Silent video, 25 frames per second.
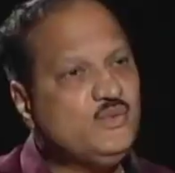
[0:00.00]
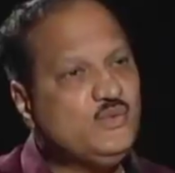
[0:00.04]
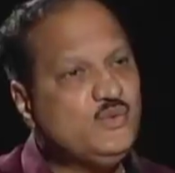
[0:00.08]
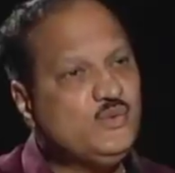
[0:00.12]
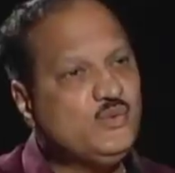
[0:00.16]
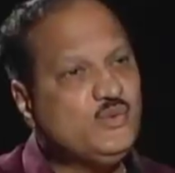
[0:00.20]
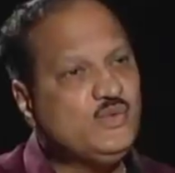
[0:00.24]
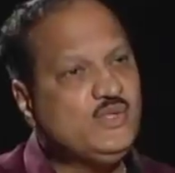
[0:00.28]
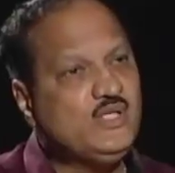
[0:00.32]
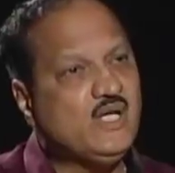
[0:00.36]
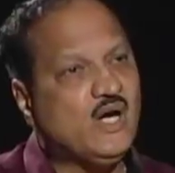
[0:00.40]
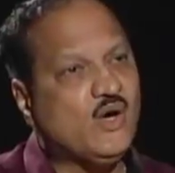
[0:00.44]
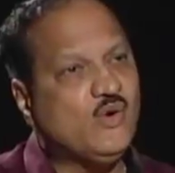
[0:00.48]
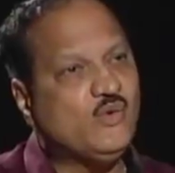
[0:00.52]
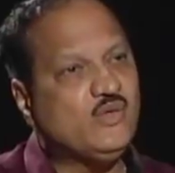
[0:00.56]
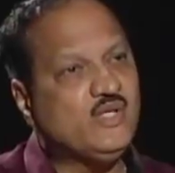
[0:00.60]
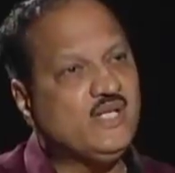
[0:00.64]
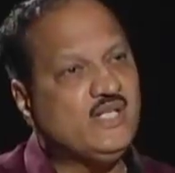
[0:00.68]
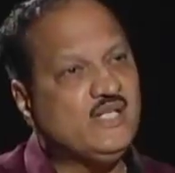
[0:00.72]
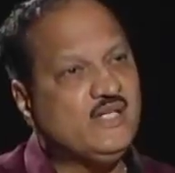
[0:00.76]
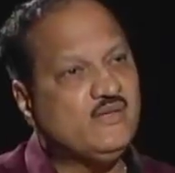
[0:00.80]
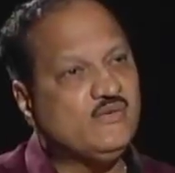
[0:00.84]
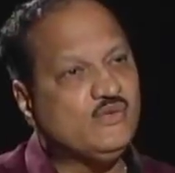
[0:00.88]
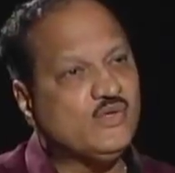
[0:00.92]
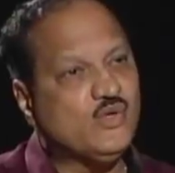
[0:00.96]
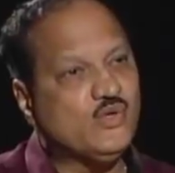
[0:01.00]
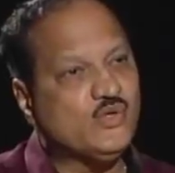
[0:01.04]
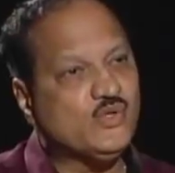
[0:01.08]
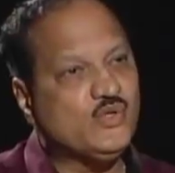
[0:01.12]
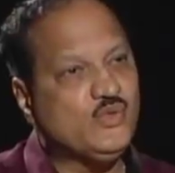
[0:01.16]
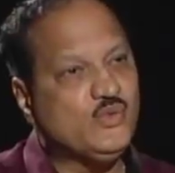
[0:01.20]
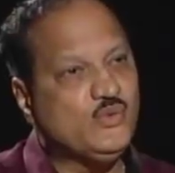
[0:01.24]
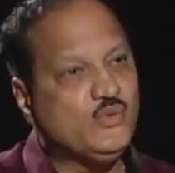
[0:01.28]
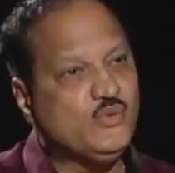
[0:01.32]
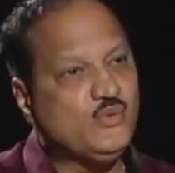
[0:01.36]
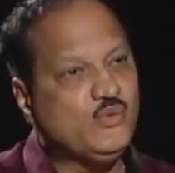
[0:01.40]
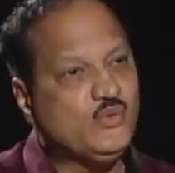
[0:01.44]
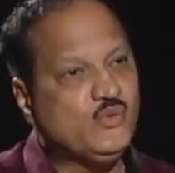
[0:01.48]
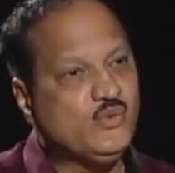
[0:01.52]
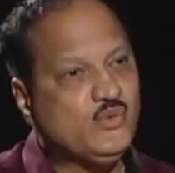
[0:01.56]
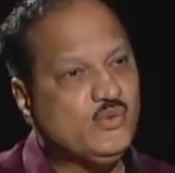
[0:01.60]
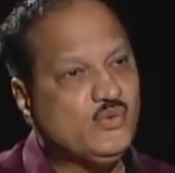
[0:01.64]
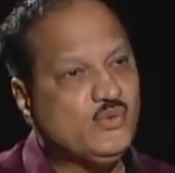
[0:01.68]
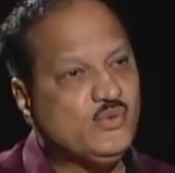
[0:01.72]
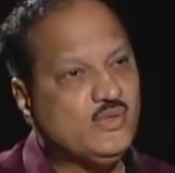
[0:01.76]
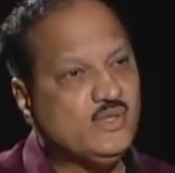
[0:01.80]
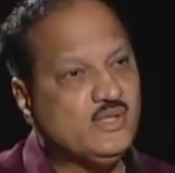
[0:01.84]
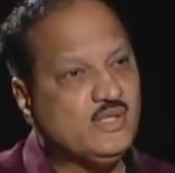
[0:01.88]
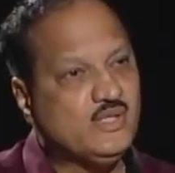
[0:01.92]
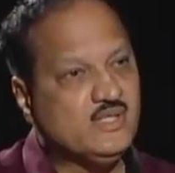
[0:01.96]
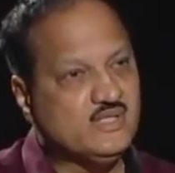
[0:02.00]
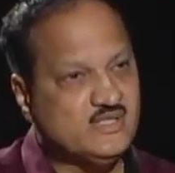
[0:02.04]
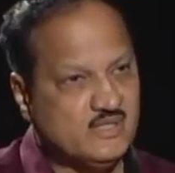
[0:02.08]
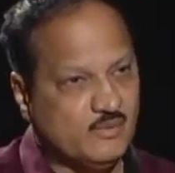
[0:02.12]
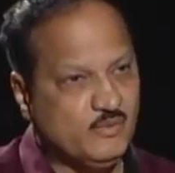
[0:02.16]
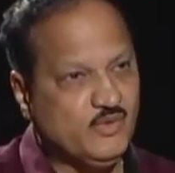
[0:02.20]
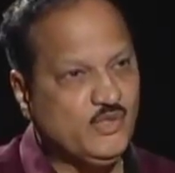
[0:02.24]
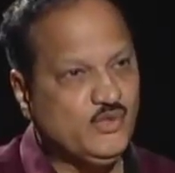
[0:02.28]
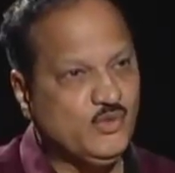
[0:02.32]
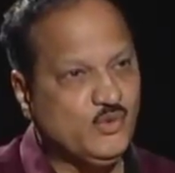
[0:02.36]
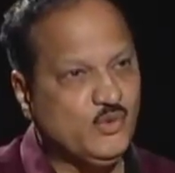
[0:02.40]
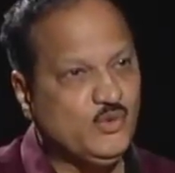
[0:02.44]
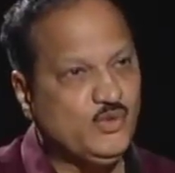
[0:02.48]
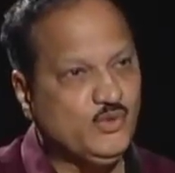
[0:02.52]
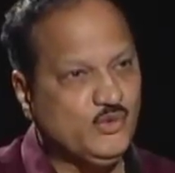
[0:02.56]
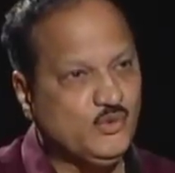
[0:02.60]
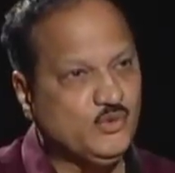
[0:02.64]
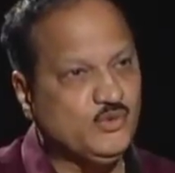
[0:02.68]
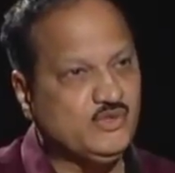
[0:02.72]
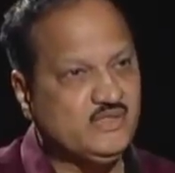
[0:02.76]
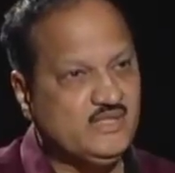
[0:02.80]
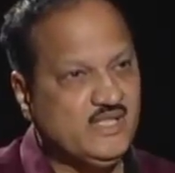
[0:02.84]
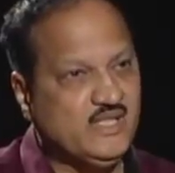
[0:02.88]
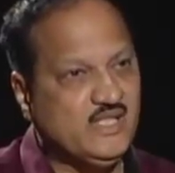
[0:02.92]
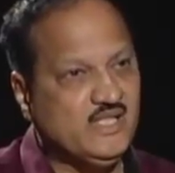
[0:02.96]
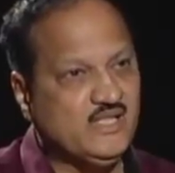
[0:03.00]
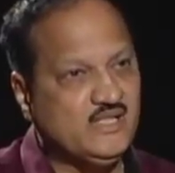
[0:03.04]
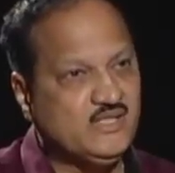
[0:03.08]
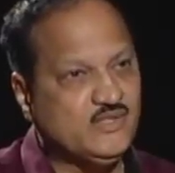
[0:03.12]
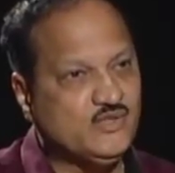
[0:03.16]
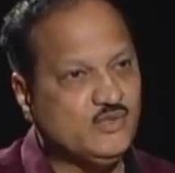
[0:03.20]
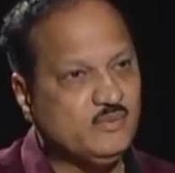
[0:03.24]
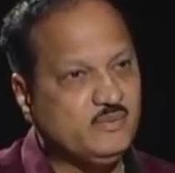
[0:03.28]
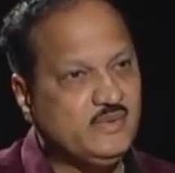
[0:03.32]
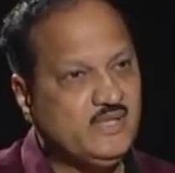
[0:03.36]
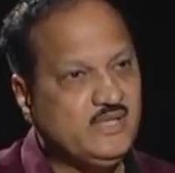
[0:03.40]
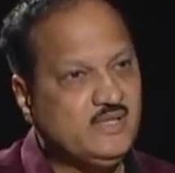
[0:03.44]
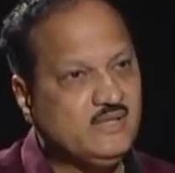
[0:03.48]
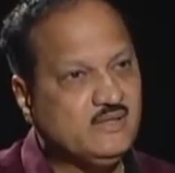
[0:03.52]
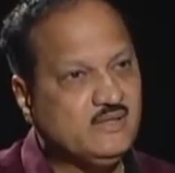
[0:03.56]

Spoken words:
You doubt that they will not give. Somebody told you to say like this to me.